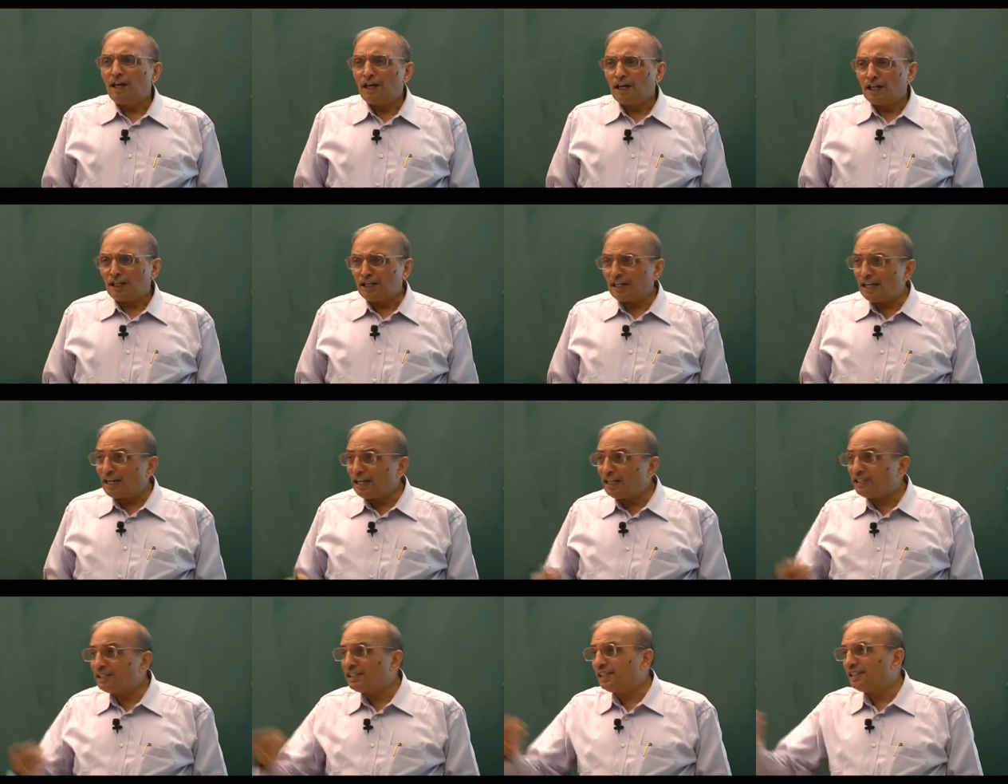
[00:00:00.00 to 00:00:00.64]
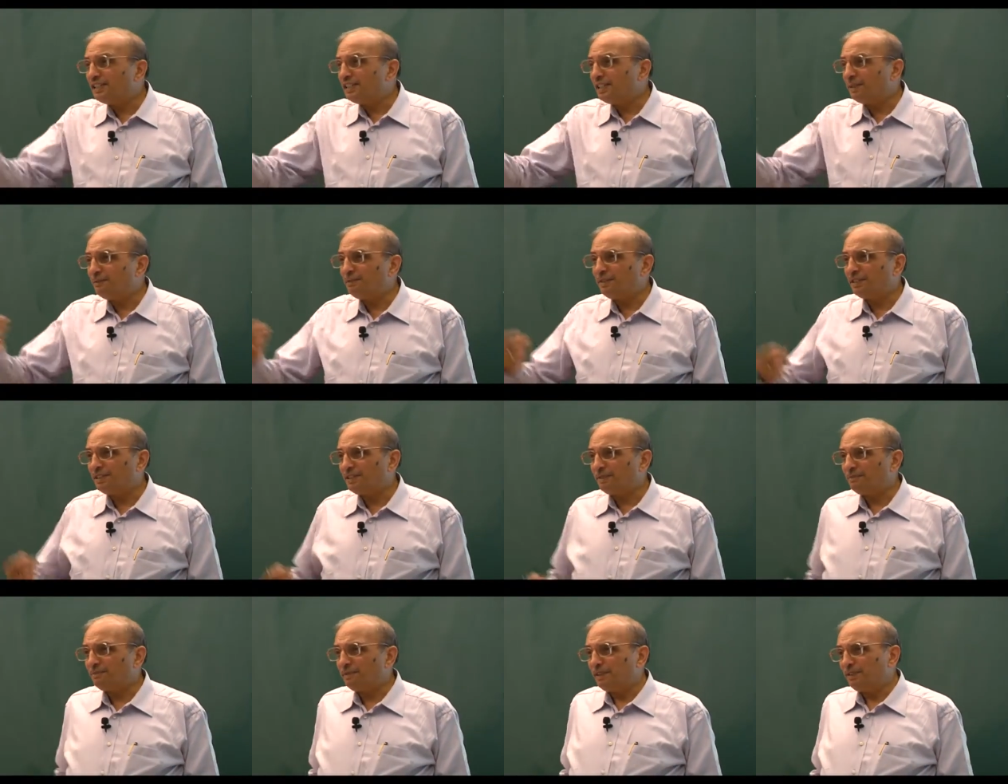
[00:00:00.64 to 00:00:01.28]
relationship
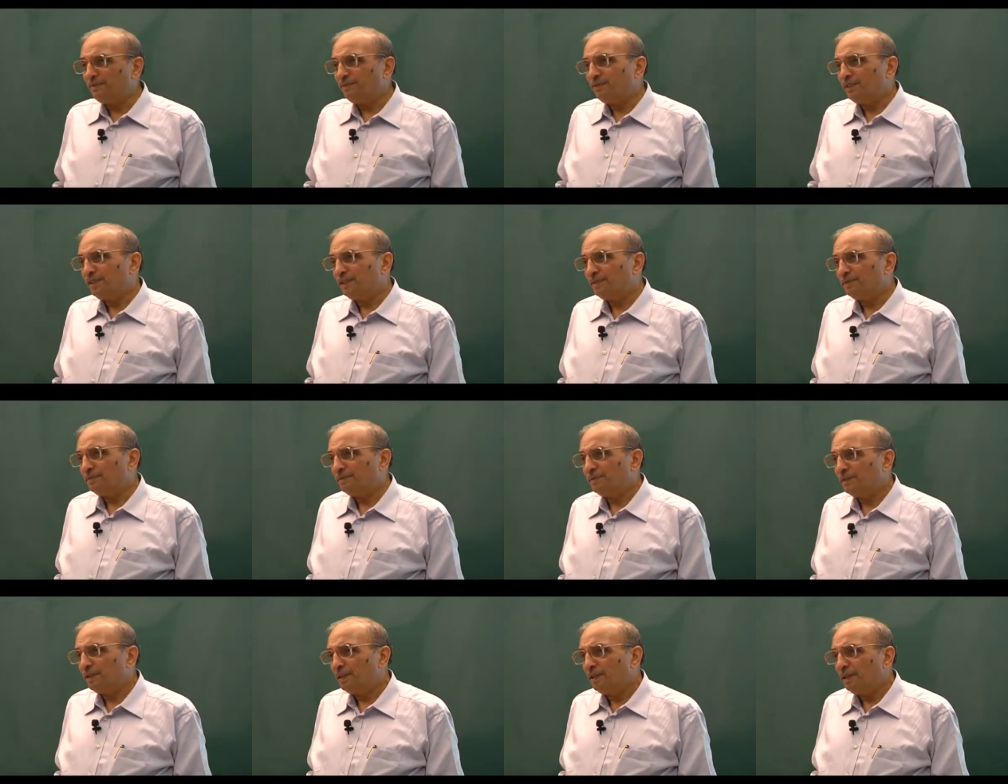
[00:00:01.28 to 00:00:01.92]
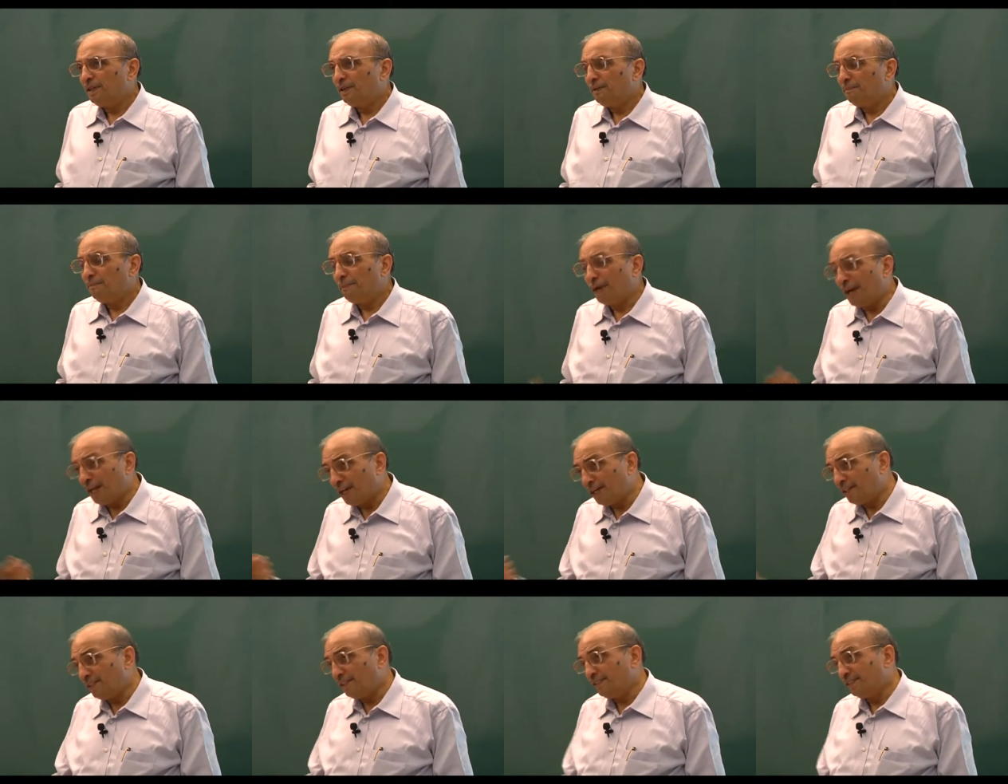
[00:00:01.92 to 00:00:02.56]
discipline
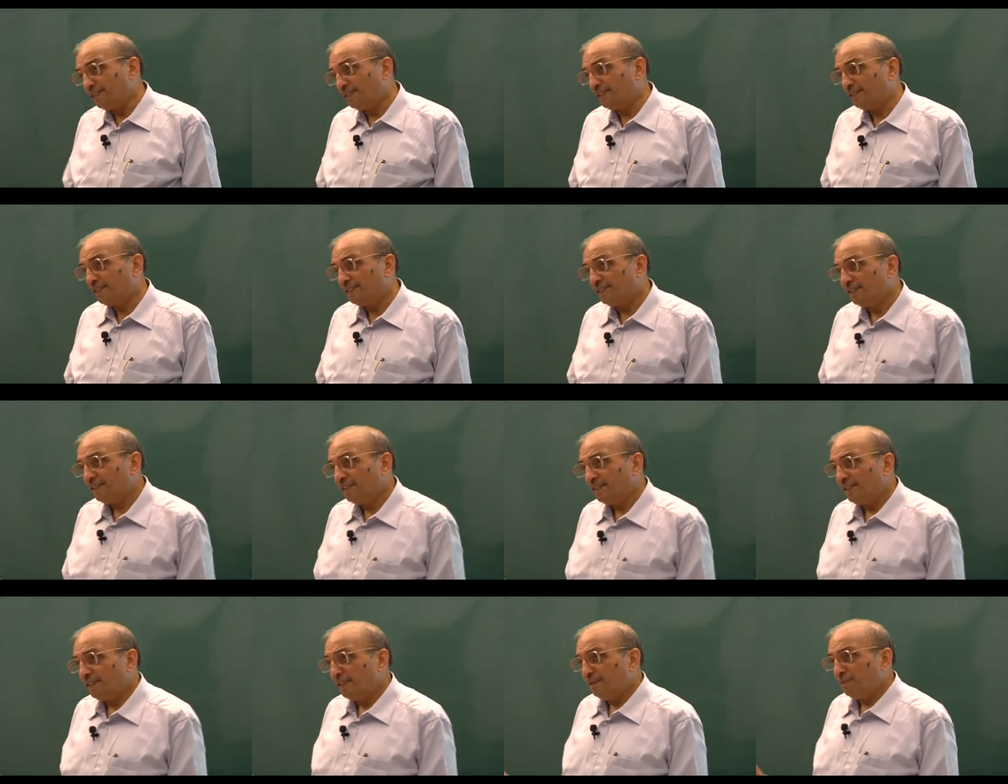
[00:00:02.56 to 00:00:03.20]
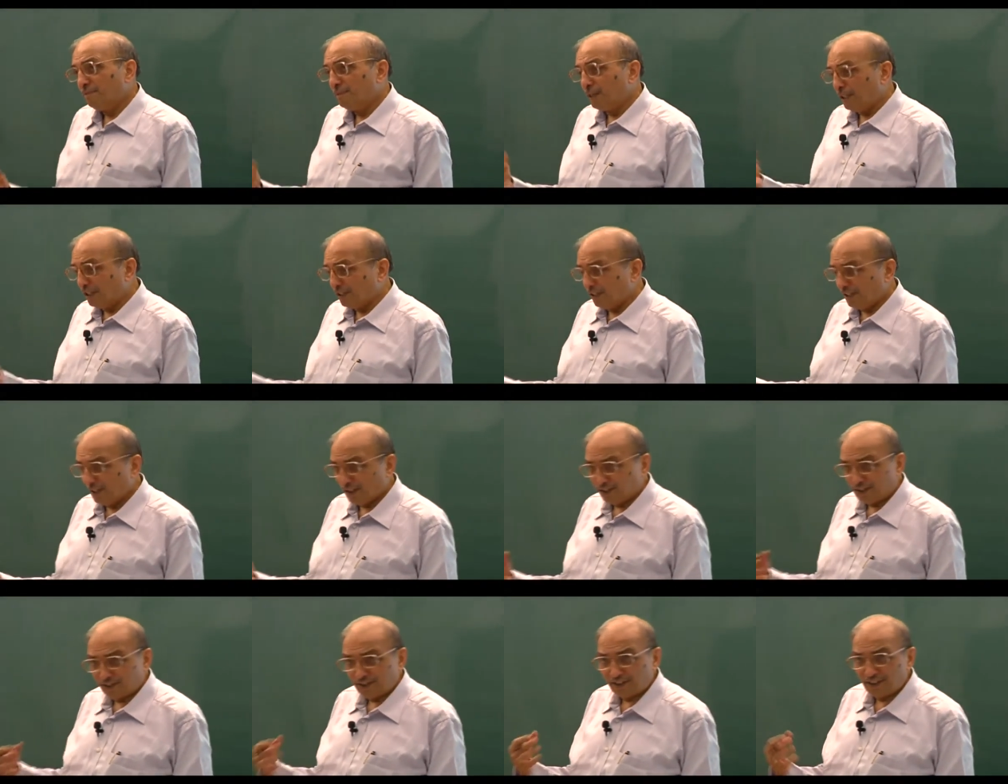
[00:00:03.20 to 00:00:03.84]
parents,
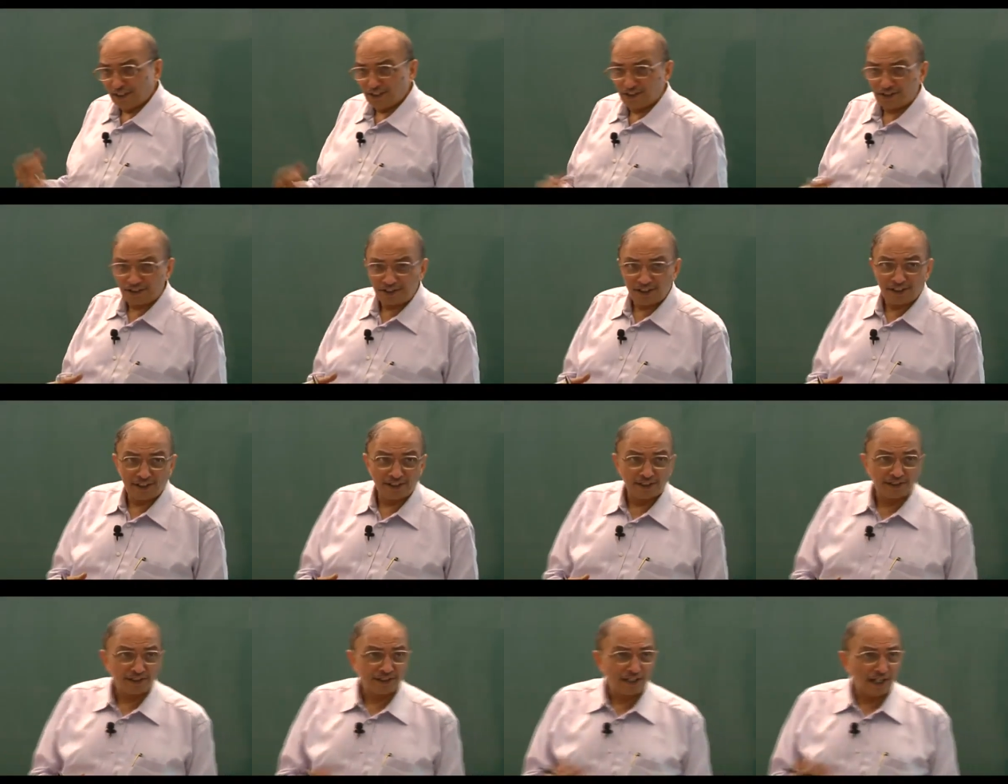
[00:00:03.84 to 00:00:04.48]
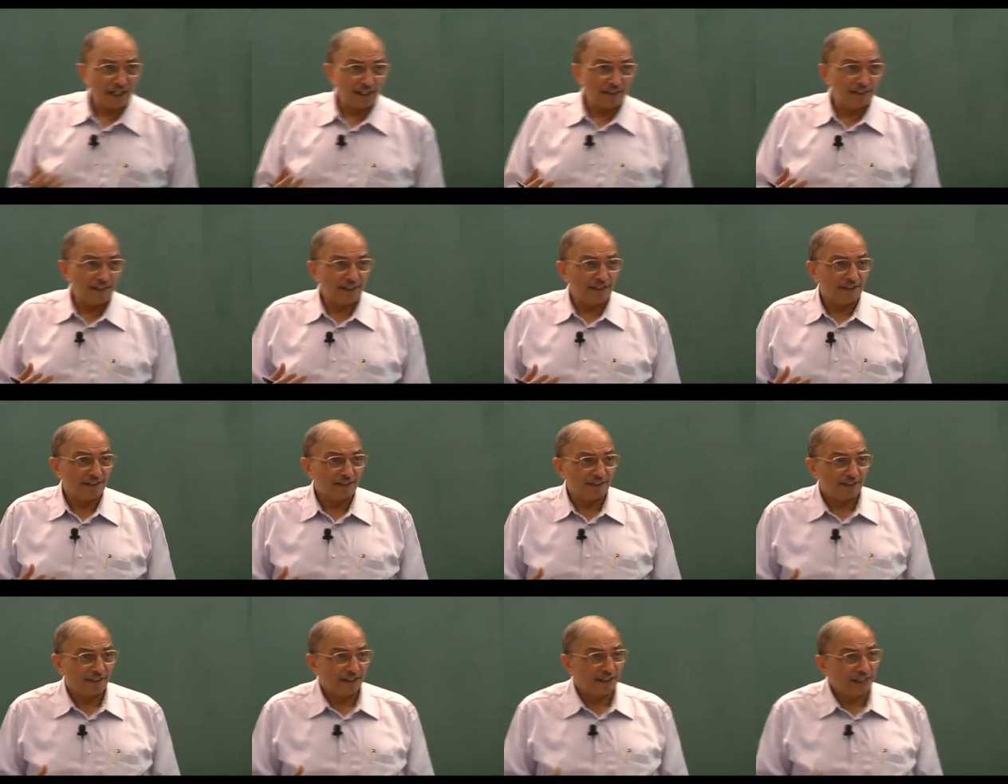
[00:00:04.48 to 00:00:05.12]
brothers, sisters,
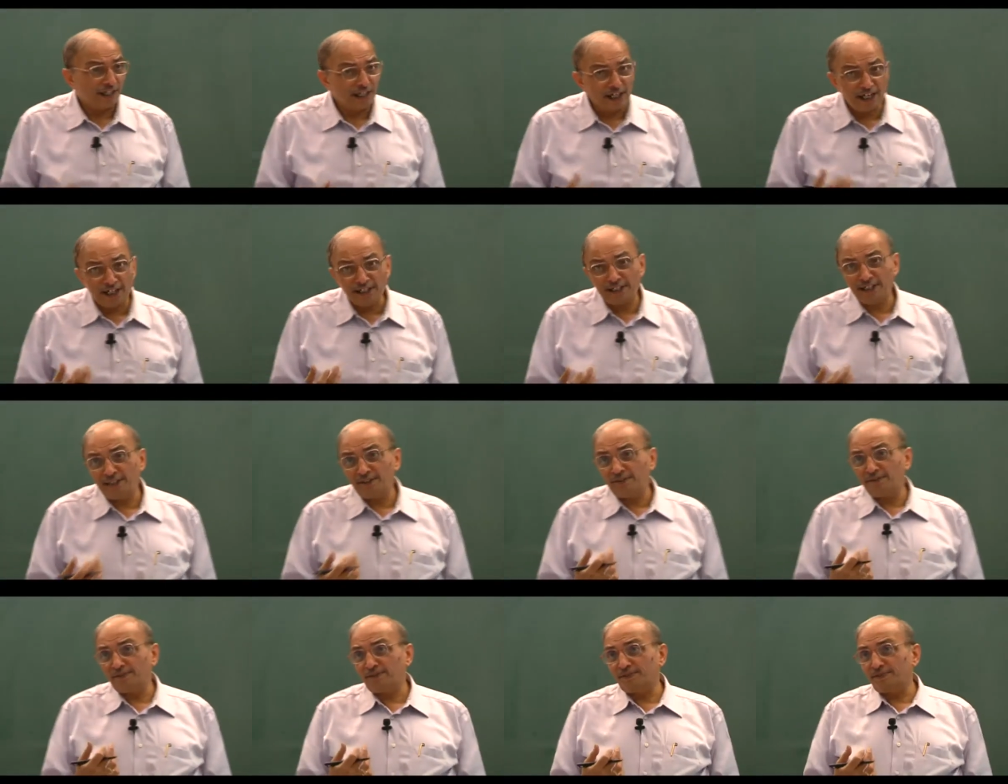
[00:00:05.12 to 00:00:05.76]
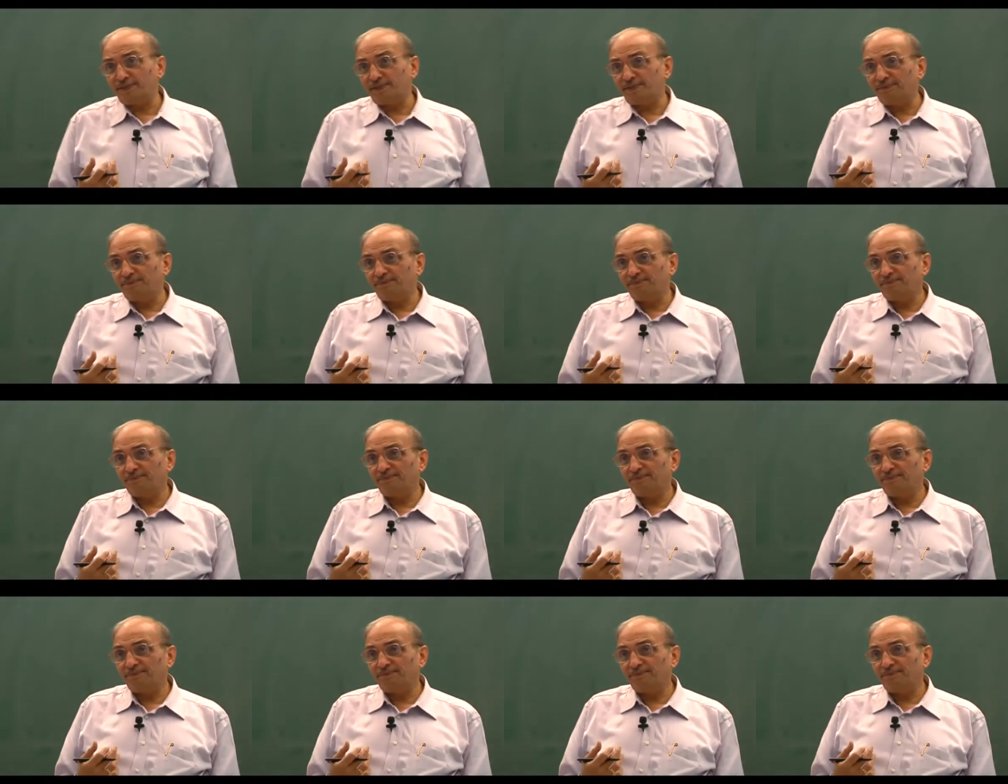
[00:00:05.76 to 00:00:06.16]
cousins, relatives.